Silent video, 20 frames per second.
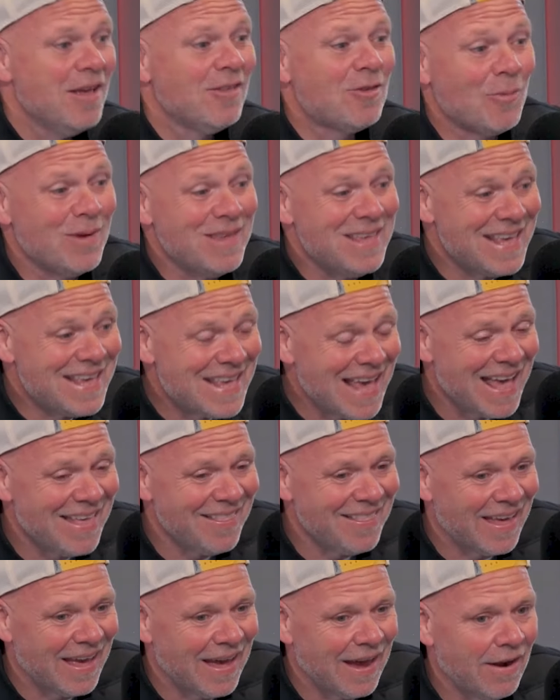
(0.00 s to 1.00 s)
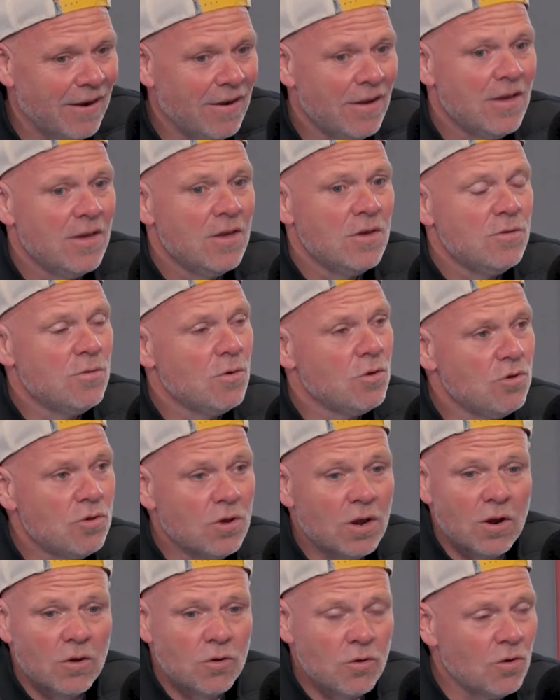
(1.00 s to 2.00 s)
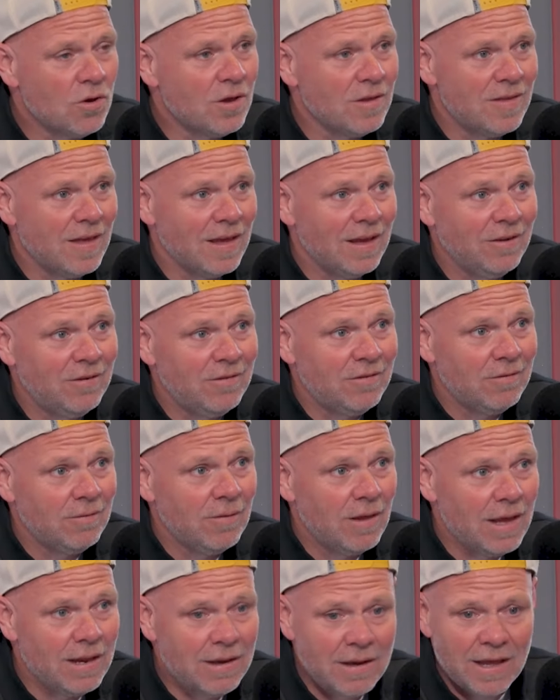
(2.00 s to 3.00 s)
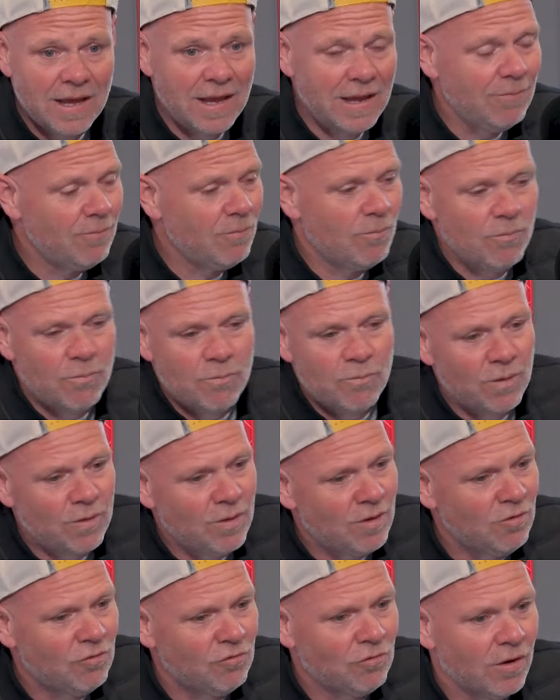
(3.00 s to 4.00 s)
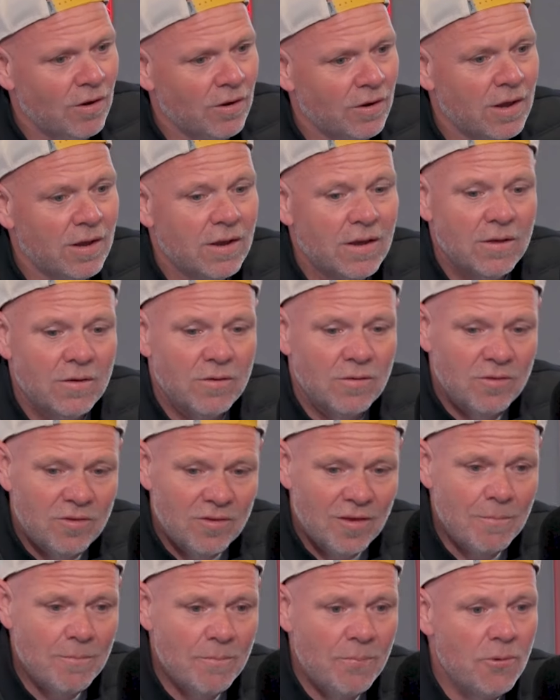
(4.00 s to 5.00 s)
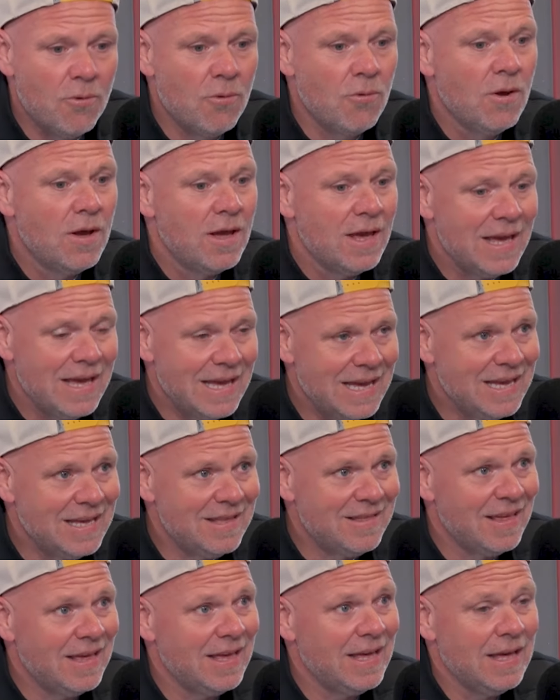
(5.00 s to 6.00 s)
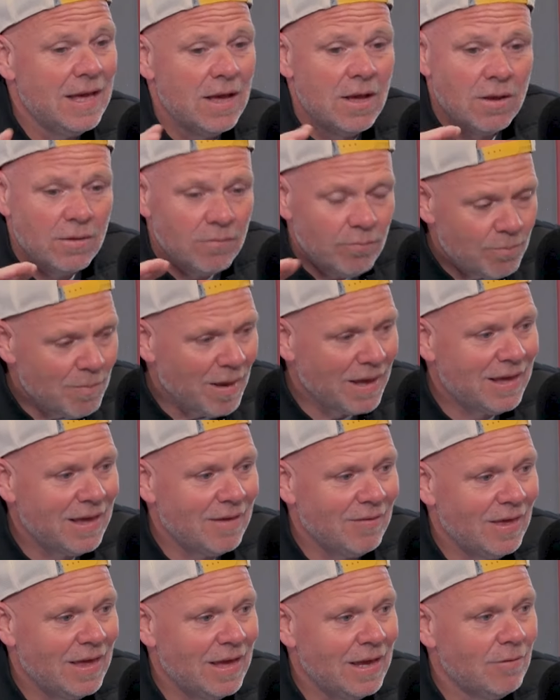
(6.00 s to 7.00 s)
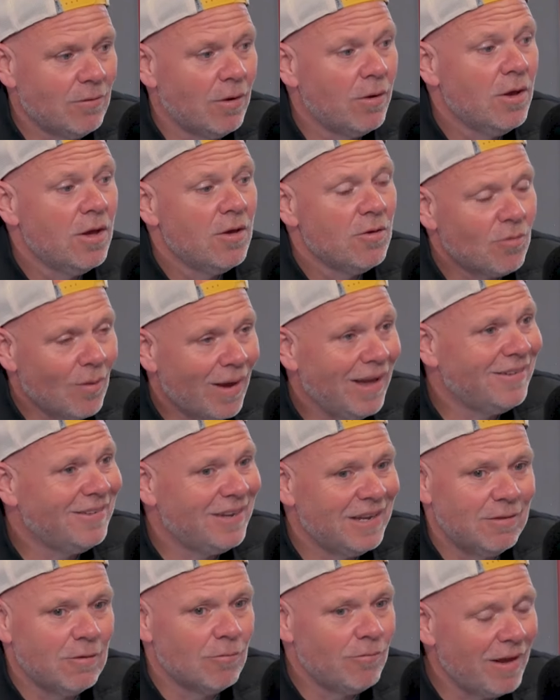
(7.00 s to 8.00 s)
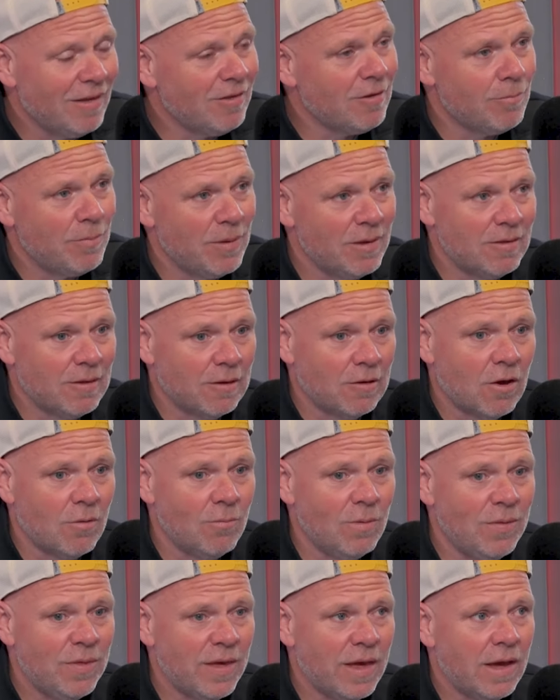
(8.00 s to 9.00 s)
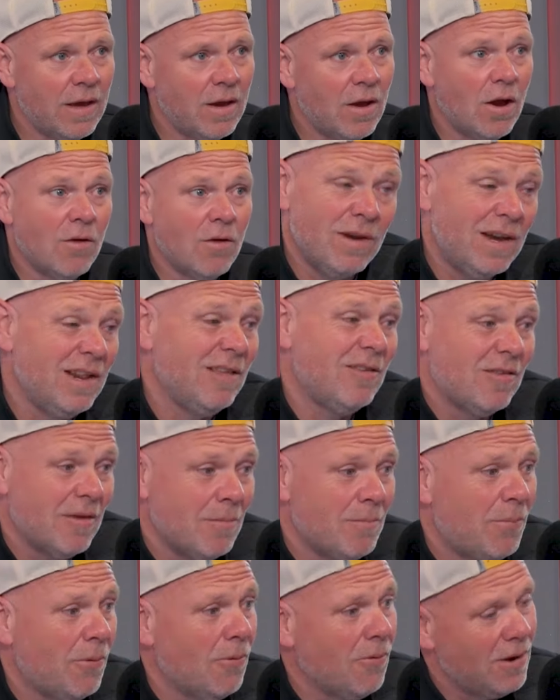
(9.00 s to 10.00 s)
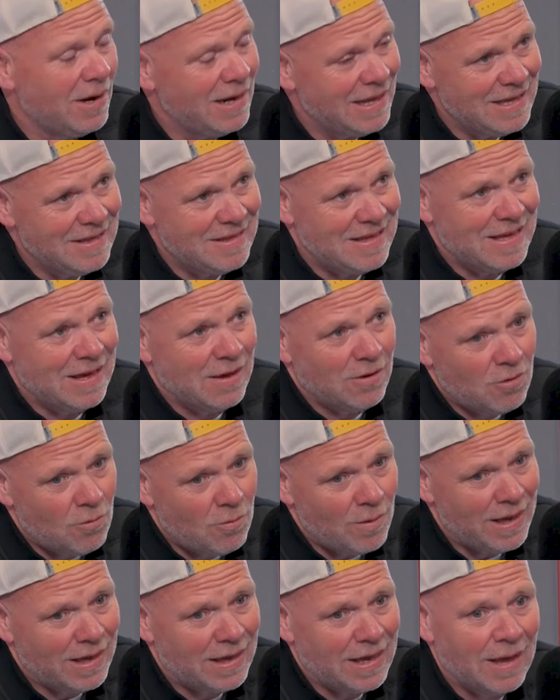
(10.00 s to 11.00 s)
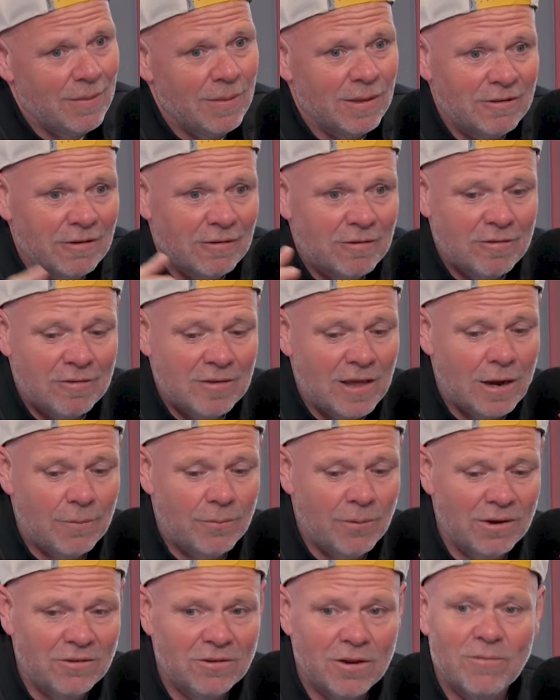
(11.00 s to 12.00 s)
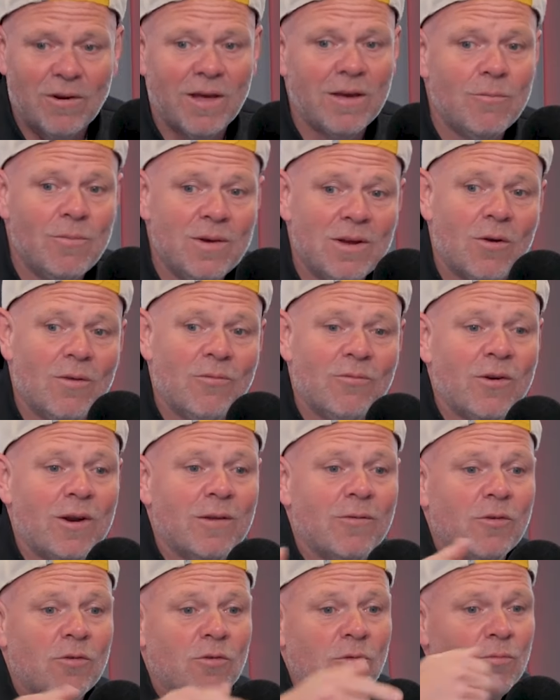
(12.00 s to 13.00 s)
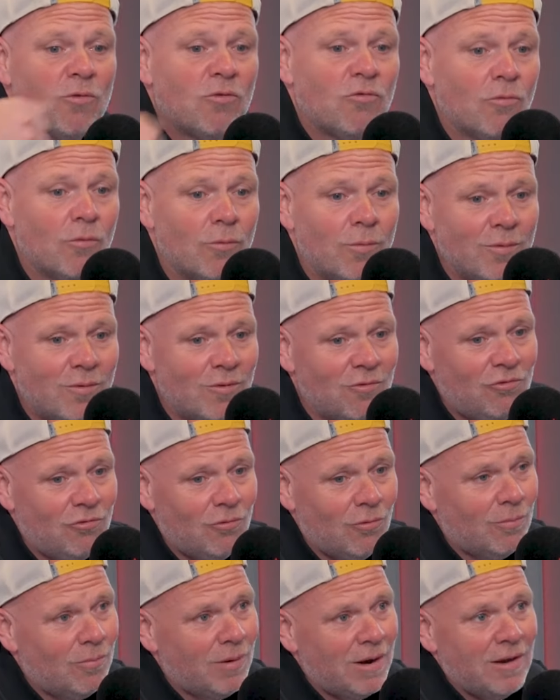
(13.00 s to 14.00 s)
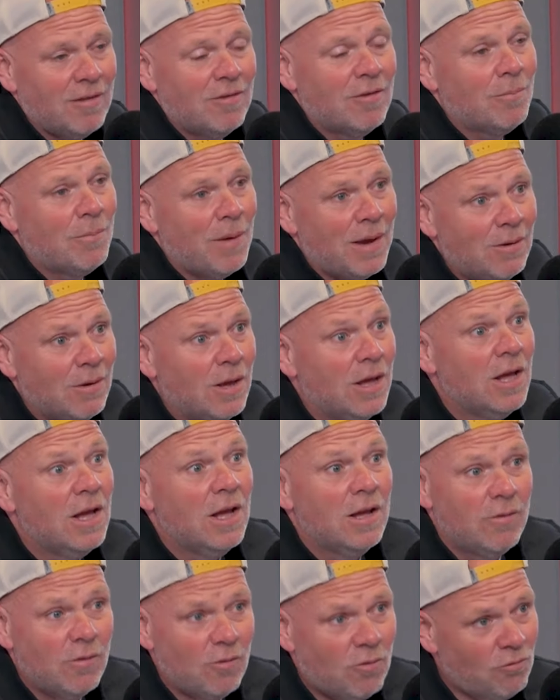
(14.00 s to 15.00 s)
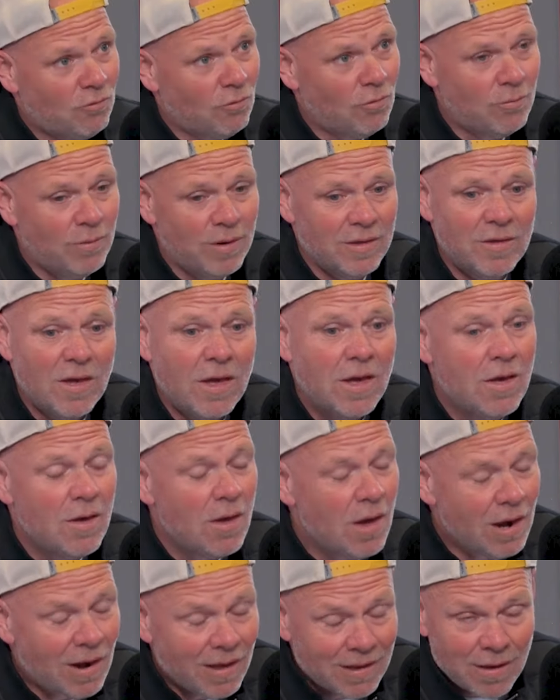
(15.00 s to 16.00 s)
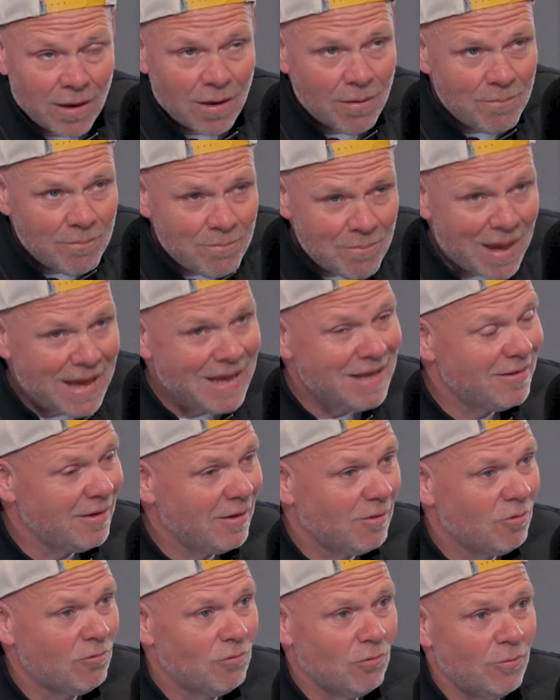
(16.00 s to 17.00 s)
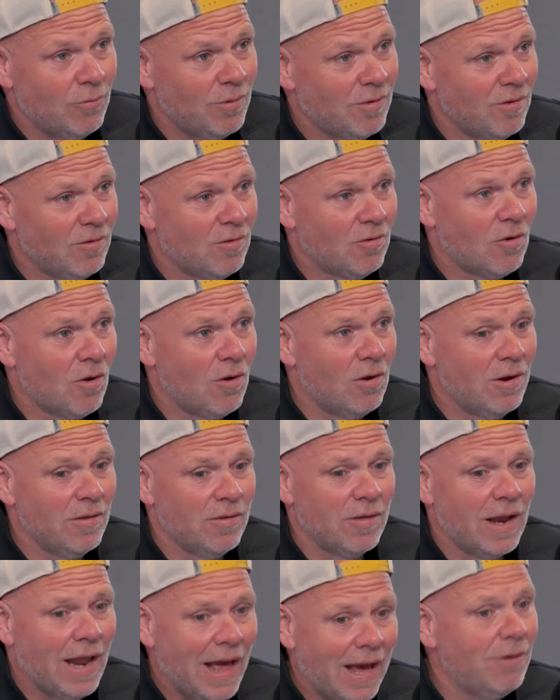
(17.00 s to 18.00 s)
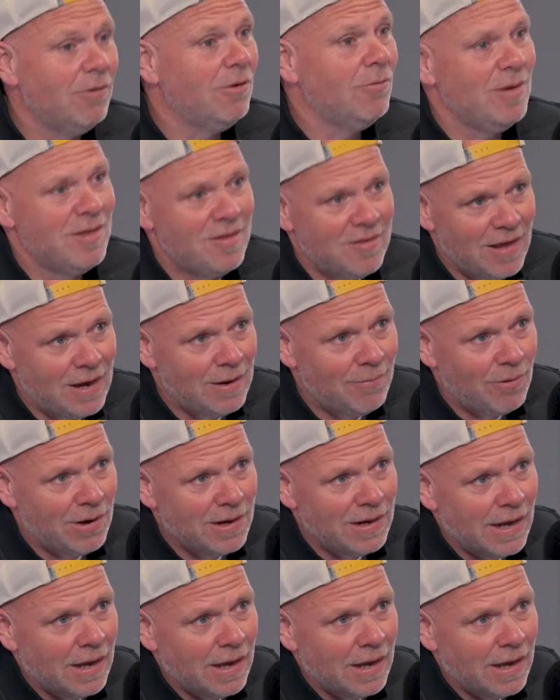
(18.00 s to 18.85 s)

So when you get there, you're going to cook a dish in with this truck, simple, easy, make it the hero. So actually, the recipes that come with it really simple and easy and quick, and they're just a celebration of, like, we got in front of us some strawberries and shortbread. It's about the strawberries, like amazing strawberries in Scotland, and how do we celebrate